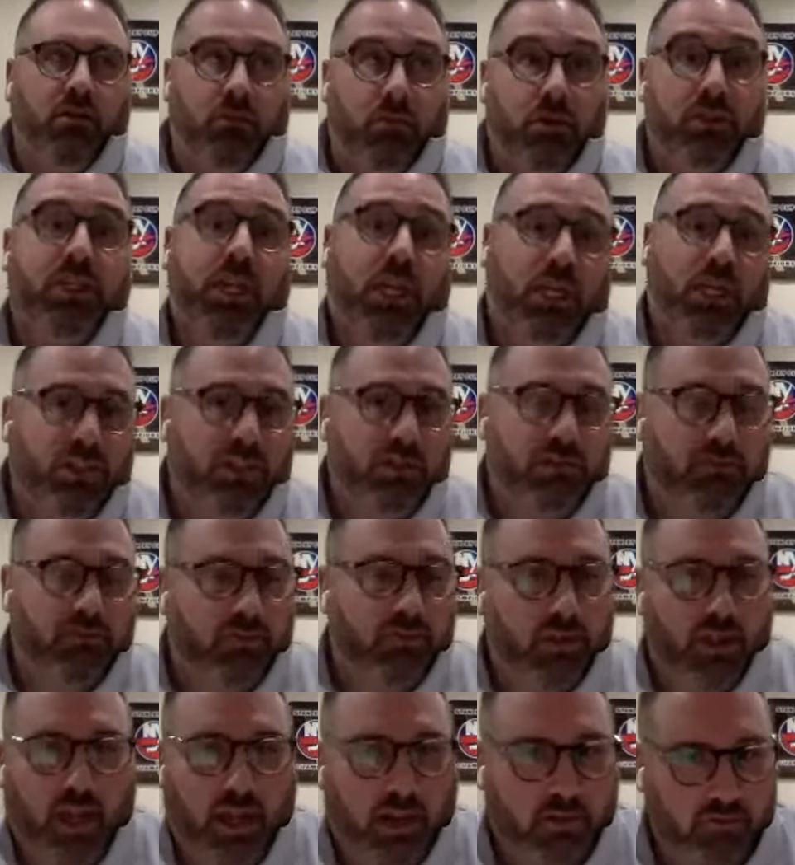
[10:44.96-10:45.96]
retention,
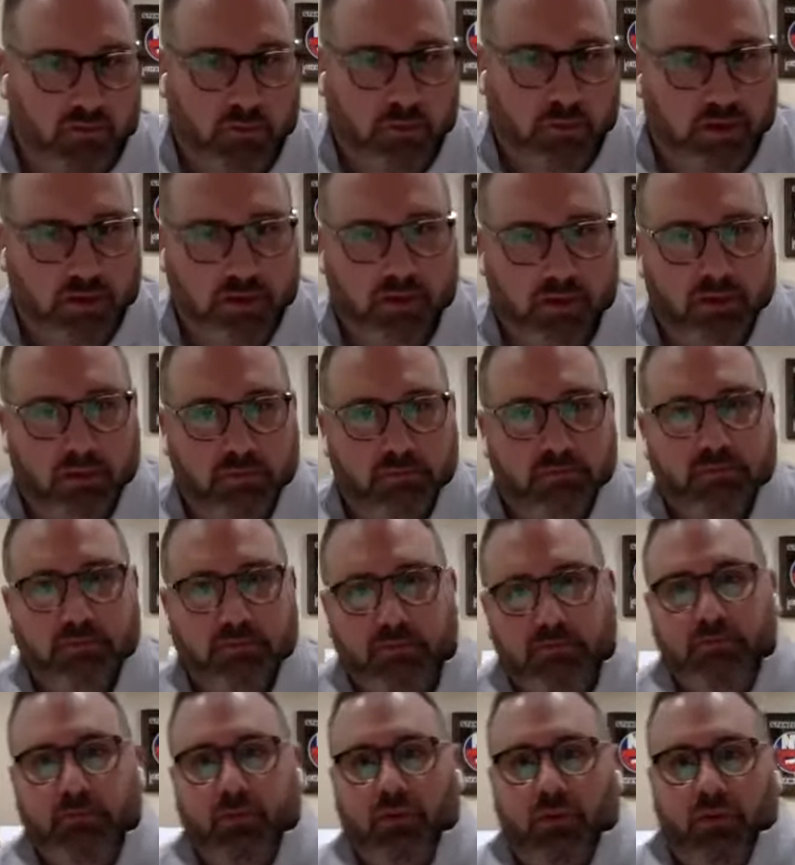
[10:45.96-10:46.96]
for lack of a better term,
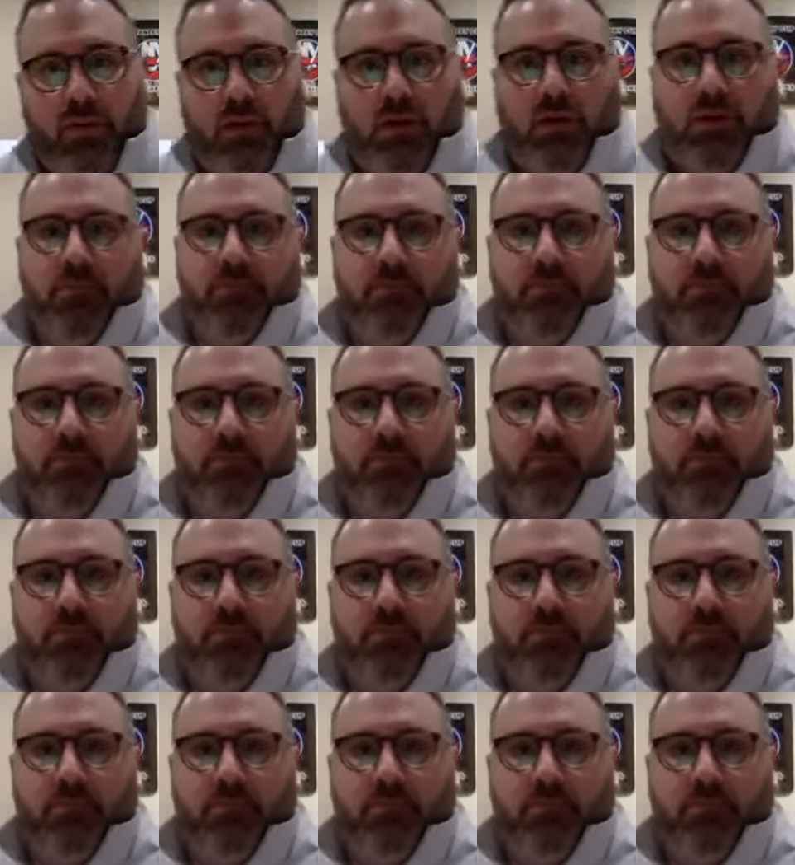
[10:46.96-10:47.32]
you know?